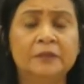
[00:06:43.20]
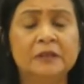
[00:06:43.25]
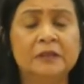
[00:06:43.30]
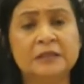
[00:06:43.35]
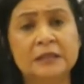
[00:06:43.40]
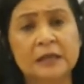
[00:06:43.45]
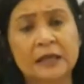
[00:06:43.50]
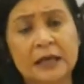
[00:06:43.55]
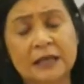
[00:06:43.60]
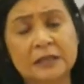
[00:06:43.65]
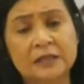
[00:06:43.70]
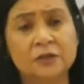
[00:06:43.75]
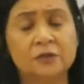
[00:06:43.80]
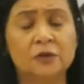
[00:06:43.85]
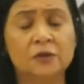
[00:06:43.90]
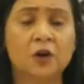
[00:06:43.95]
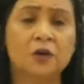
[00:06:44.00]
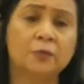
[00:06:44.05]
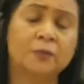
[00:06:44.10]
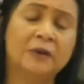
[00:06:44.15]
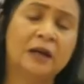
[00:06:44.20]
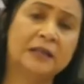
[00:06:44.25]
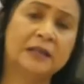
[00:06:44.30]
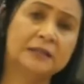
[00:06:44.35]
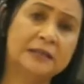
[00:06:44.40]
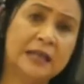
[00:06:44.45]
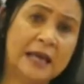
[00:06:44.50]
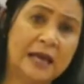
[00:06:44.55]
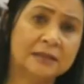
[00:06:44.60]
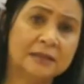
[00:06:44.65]
is a cousin on my
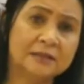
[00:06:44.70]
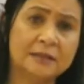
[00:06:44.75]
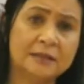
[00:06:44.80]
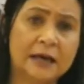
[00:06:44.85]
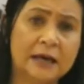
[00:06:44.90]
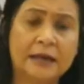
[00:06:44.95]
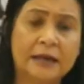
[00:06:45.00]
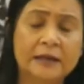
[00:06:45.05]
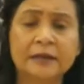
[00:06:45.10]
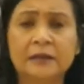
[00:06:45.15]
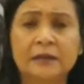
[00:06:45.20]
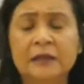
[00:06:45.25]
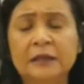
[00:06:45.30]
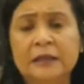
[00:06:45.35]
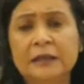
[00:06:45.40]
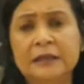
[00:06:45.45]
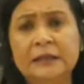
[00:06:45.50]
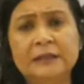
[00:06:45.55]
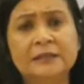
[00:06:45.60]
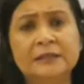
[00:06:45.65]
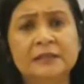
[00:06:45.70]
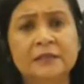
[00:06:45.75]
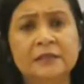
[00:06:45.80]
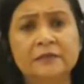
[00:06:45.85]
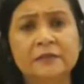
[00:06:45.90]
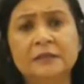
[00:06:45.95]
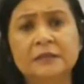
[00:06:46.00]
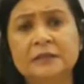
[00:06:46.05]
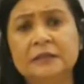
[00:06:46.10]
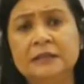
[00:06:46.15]
dad's side. He's
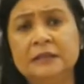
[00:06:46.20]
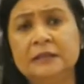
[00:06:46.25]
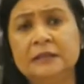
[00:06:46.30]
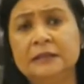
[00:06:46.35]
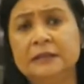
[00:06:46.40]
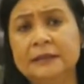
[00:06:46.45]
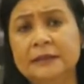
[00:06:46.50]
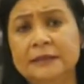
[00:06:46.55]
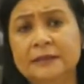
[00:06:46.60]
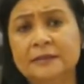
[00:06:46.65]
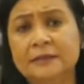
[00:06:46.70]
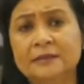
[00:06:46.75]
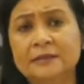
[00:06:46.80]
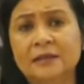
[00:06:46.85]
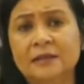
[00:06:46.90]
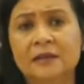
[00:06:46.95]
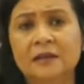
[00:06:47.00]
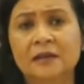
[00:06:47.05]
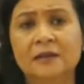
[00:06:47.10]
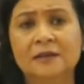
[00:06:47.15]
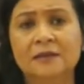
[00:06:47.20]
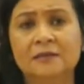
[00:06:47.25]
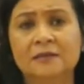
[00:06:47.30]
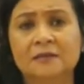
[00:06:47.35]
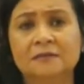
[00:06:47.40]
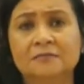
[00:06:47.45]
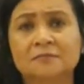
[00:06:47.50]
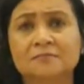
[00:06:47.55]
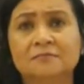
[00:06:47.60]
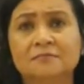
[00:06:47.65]
17 years
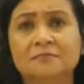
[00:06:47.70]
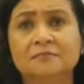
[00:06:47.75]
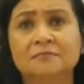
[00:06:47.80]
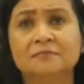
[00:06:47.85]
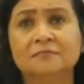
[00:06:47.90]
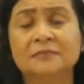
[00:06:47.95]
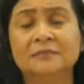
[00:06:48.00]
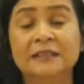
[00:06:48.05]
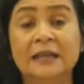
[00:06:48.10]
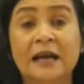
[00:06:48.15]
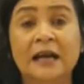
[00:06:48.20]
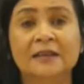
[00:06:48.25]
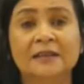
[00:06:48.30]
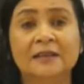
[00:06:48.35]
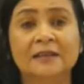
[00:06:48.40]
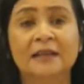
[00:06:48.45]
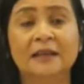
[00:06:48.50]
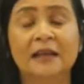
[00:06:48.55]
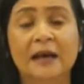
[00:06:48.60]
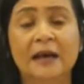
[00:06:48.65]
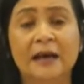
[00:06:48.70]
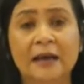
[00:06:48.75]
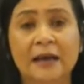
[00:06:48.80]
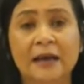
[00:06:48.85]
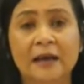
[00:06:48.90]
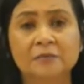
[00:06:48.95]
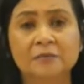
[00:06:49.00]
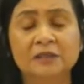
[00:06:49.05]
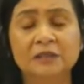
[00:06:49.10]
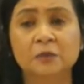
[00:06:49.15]
younger than I
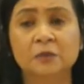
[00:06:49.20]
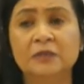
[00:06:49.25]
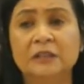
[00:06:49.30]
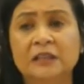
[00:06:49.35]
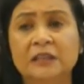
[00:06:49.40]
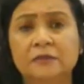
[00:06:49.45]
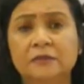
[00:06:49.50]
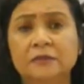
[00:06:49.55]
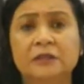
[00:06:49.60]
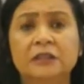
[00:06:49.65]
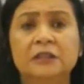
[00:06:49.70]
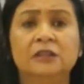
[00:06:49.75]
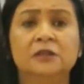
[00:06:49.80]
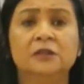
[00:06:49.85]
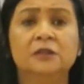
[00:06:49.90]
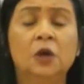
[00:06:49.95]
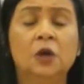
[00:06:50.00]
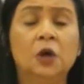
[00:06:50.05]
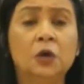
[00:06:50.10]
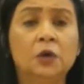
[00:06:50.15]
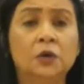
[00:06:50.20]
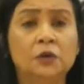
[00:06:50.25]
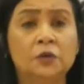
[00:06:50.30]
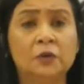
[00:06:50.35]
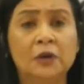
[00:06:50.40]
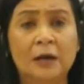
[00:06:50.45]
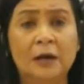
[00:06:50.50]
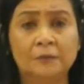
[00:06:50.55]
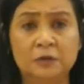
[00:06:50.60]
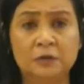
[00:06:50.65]
am, so we never really
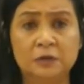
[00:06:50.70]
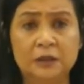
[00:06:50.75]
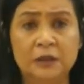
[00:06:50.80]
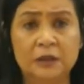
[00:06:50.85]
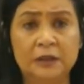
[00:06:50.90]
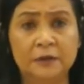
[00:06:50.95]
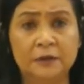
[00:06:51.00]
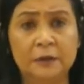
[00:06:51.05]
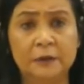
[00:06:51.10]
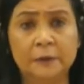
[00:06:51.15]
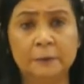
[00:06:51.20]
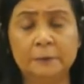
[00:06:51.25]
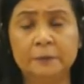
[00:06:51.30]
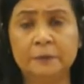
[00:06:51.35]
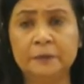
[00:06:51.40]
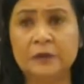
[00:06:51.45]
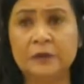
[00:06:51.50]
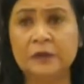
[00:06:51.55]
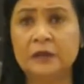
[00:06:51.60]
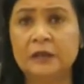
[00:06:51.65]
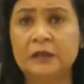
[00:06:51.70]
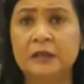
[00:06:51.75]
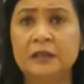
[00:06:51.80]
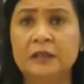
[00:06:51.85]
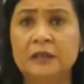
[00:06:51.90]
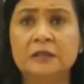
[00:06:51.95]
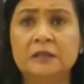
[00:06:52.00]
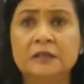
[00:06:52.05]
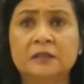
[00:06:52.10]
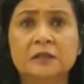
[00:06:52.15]
grew up together.
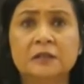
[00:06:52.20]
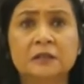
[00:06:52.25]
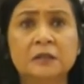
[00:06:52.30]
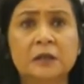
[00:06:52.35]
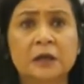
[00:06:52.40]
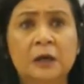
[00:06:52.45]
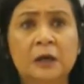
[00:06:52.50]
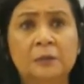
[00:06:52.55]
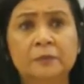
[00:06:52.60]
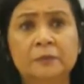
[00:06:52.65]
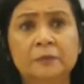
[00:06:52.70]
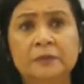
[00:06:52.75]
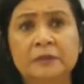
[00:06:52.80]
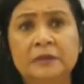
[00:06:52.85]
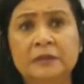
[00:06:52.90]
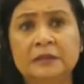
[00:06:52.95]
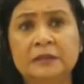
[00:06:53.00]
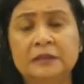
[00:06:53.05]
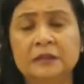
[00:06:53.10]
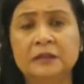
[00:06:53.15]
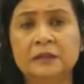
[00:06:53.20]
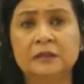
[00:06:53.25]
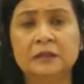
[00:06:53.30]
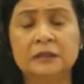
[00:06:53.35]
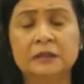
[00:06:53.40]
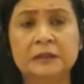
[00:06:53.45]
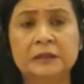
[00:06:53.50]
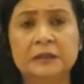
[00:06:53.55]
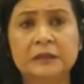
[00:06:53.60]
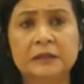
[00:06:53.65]
His political
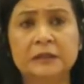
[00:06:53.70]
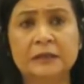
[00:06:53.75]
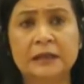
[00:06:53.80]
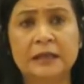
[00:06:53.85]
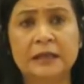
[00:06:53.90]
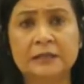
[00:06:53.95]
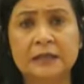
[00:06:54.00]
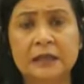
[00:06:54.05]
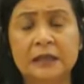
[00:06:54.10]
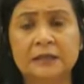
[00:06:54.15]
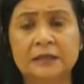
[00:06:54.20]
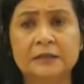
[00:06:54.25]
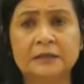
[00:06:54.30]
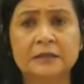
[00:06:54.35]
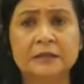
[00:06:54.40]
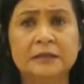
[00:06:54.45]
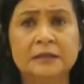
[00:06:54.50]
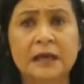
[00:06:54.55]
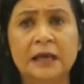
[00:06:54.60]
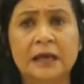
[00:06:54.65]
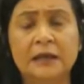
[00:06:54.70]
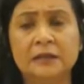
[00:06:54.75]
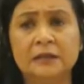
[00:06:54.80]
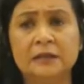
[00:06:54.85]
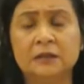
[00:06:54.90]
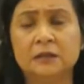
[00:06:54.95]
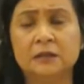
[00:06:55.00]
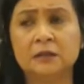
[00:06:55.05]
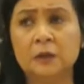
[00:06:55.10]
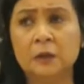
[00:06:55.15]
career, as I understand
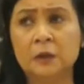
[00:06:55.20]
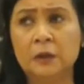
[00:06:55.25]
it,